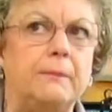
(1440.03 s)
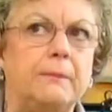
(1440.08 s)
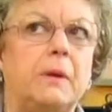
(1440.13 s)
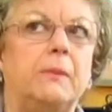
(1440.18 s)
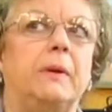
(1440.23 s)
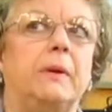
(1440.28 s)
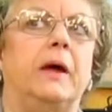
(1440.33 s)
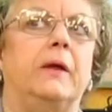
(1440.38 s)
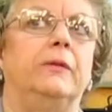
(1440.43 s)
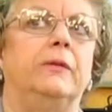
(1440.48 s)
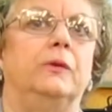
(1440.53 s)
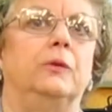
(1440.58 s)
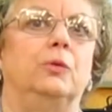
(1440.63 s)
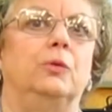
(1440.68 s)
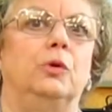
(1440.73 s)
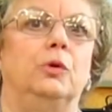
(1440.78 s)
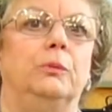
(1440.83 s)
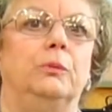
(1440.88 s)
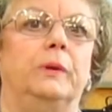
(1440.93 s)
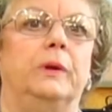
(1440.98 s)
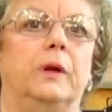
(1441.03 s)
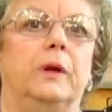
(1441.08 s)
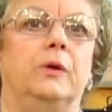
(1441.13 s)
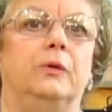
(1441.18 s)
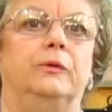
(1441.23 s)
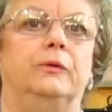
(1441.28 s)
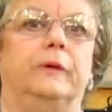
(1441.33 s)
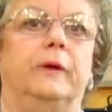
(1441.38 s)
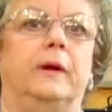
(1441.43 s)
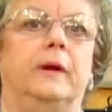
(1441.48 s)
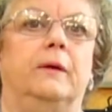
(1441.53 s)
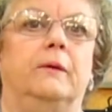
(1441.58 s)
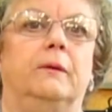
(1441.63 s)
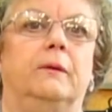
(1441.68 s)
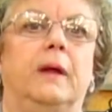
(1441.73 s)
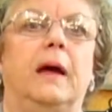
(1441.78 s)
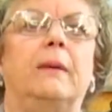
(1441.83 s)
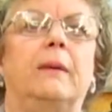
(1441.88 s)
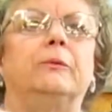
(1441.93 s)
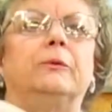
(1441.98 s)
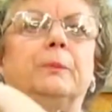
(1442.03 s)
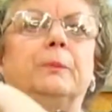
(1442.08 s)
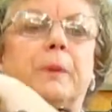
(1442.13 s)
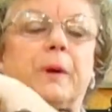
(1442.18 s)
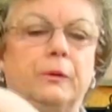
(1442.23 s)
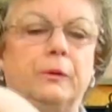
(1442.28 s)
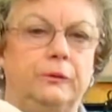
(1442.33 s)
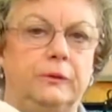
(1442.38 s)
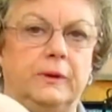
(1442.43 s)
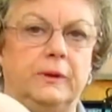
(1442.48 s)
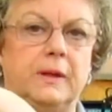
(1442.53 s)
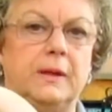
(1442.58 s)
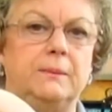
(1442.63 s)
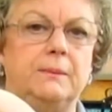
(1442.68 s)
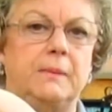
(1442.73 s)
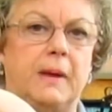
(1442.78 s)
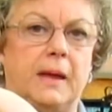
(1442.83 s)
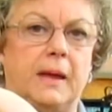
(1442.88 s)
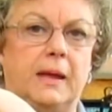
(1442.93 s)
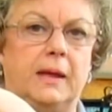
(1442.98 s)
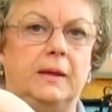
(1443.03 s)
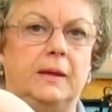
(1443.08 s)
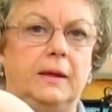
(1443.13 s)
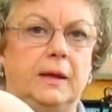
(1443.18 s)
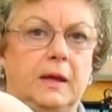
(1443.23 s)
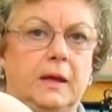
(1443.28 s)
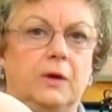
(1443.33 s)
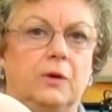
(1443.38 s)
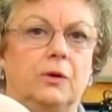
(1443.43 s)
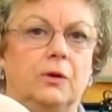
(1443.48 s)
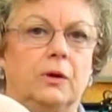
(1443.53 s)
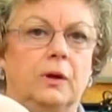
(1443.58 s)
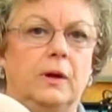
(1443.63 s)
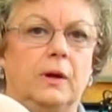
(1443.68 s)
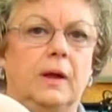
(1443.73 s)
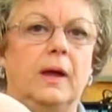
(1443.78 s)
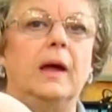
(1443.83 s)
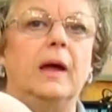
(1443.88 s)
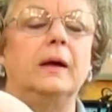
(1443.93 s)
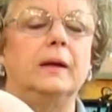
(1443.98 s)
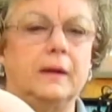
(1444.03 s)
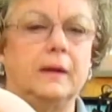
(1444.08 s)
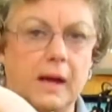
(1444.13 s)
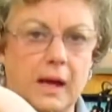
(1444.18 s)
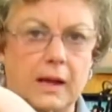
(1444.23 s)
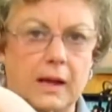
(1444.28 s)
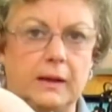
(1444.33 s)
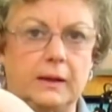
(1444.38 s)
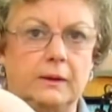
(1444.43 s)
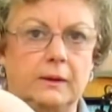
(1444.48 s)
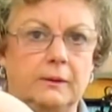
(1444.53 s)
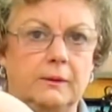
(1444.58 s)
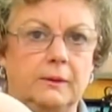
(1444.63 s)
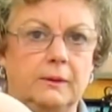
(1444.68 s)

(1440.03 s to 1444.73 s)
my mouth and root my nose out. I'm supposed to keep my head here. Got it.